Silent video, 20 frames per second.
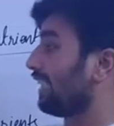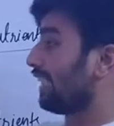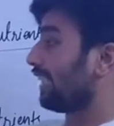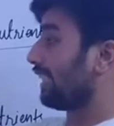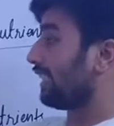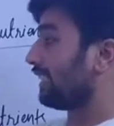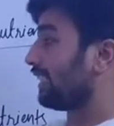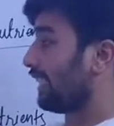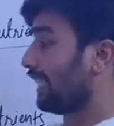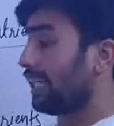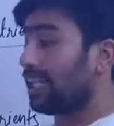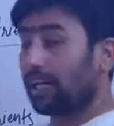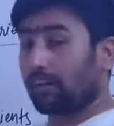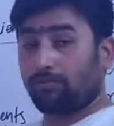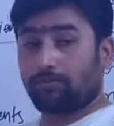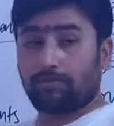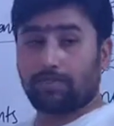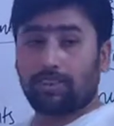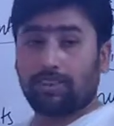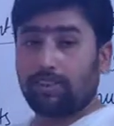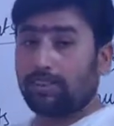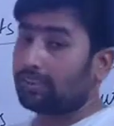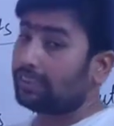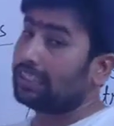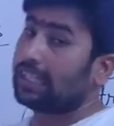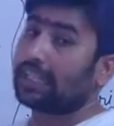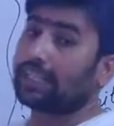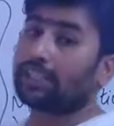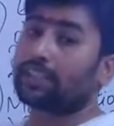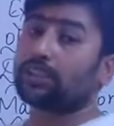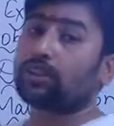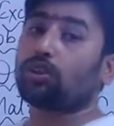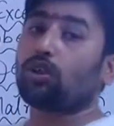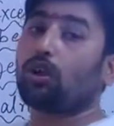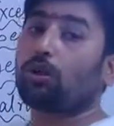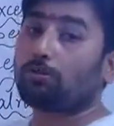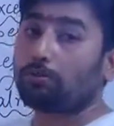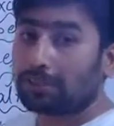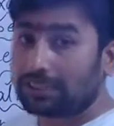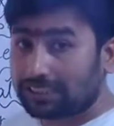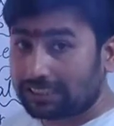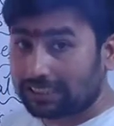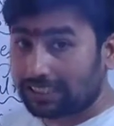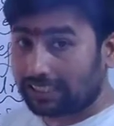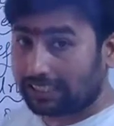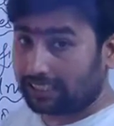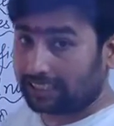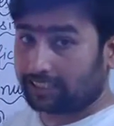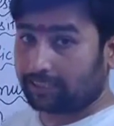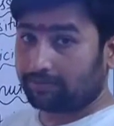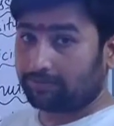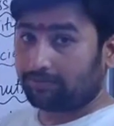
thing is enough then it's your mistake